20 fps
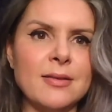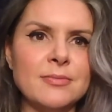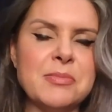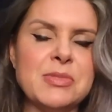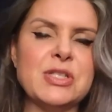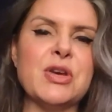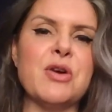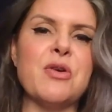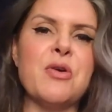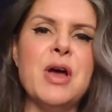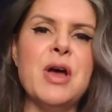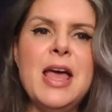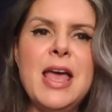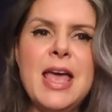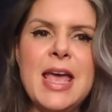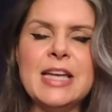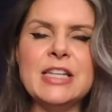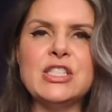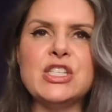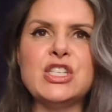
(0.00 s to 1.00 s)
So
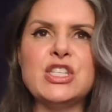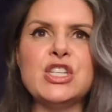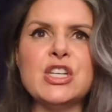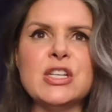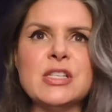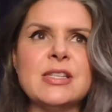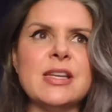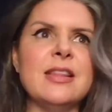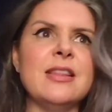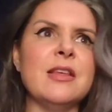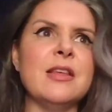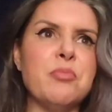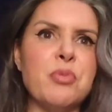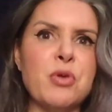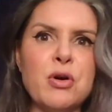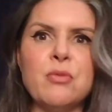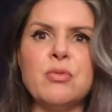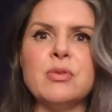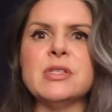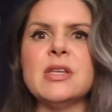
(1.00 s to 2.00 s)
it's just, and the
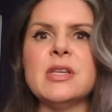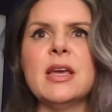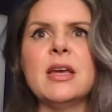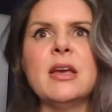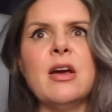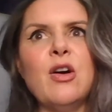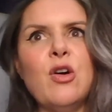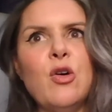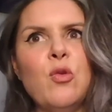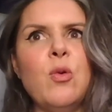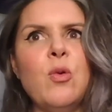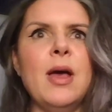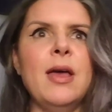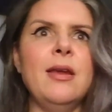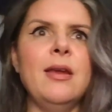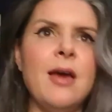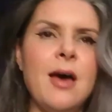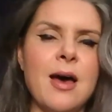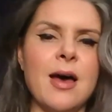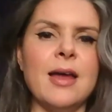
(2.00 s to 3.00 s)
book was like, oh, why
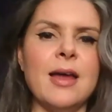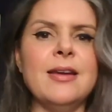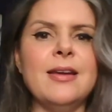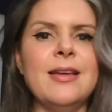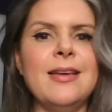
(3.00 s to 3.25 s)
not?